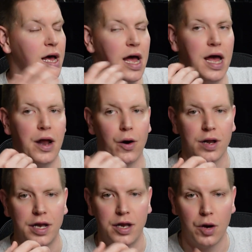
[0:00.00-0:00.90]
and
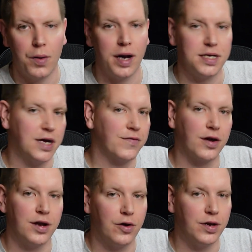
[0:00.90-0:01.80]
hardly nobody's ever
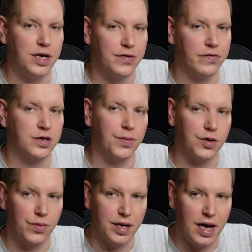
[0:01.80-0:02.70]
going to know the difference
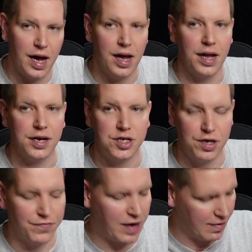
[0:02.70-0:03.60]
between that and a
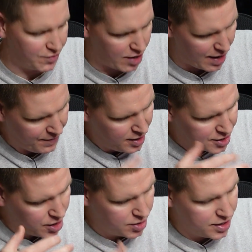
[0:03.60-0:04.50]
Gen 5 drive.
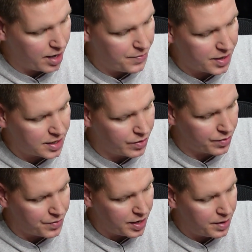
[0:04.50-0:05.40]
So it's not a big deal
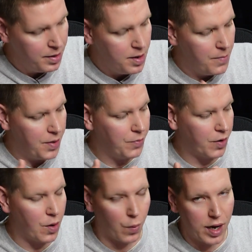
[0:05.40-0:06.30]
to me. People
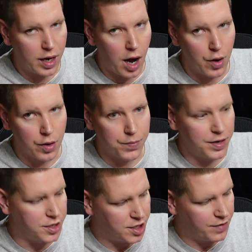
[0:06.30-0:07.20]
get way caught up
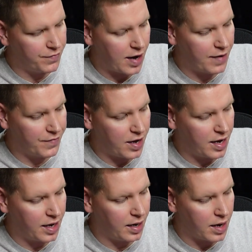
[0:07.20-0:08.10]
in the Gen 5
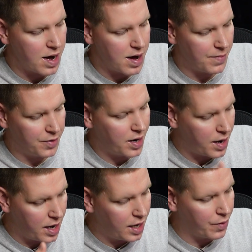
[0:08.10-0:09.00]
thing.
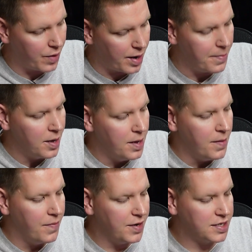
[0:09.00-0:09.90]
But anyway,
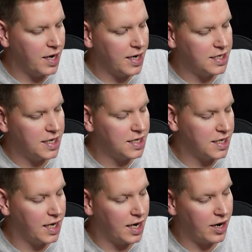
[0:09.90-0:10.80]
this nice heat
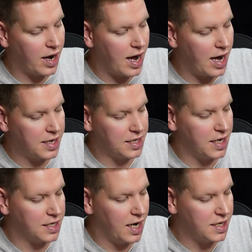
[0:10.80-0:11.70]
sink here, guys,
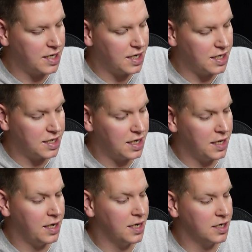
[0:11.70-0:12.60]
as nice as
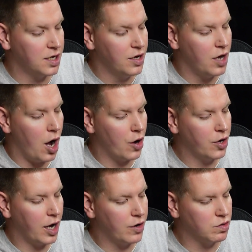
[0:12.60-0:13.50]
it is, all you
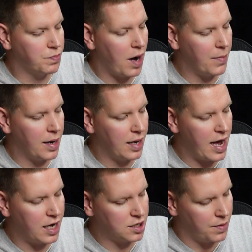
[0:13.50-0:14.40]
got to do is pop that
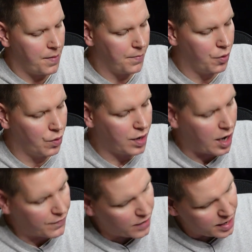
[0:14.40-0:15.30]
latch, pull it
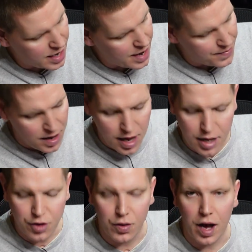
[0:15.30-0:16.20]
off like that.
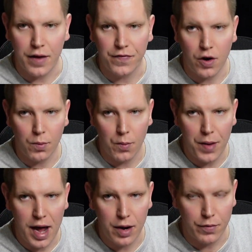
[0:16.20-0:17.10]
You got a thermal
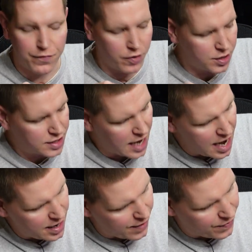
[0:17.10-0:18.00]
pad on the front
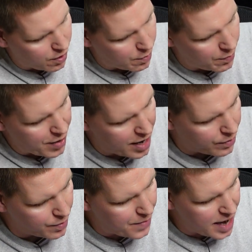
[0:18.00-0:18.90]
side, a thermal pad
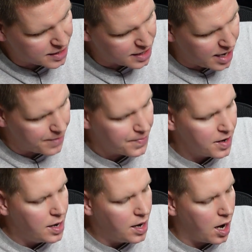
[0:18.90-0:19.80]
on the back side.
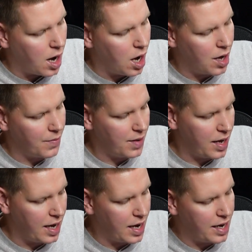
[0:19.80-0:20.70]

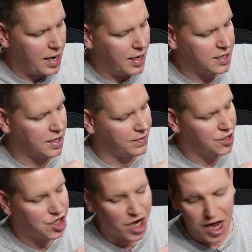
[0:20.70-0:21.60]
And it's a
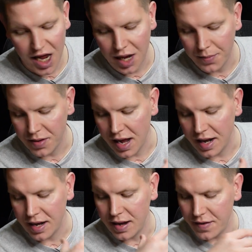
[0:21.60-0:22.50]
shame that
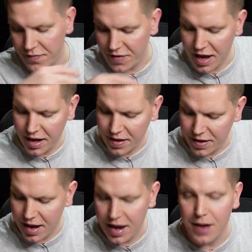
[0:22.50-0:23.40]

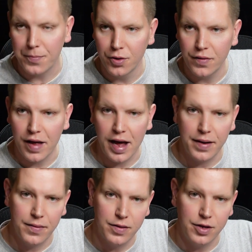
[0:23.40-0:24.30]
they put
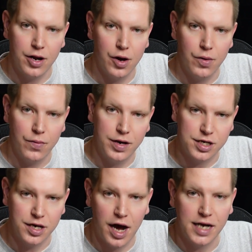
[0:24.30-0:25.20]
that,
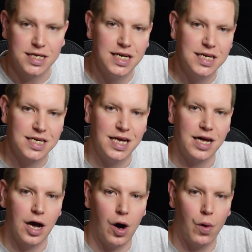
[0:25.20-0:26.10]
this nice heat
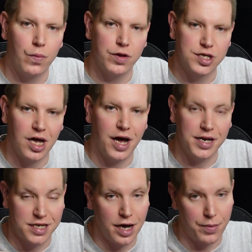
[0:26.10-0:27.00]
sink on the slot
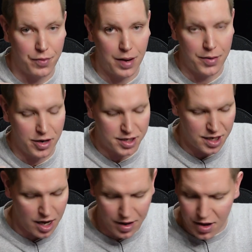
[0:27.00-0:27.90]
that's not the primary
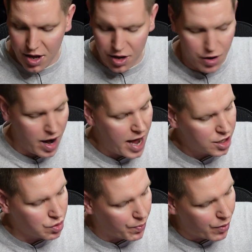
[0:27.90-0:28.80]
slot. Your
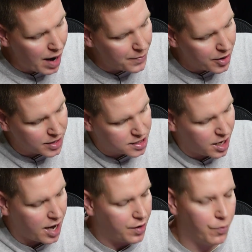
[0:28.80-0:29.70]
actual primary
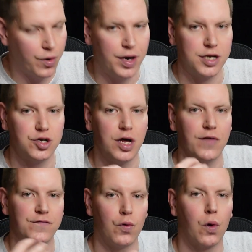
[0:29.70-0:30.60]
slot, the one that you
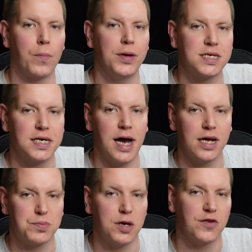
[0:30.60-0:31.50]
get 4 PCI
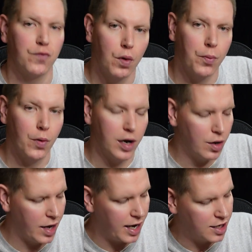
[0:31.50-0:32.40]
Express
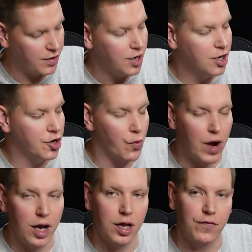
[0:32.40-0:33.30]
4.0 lanes
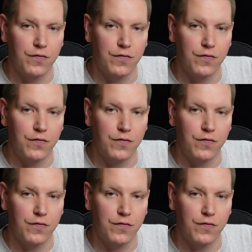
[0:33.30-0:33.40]
directly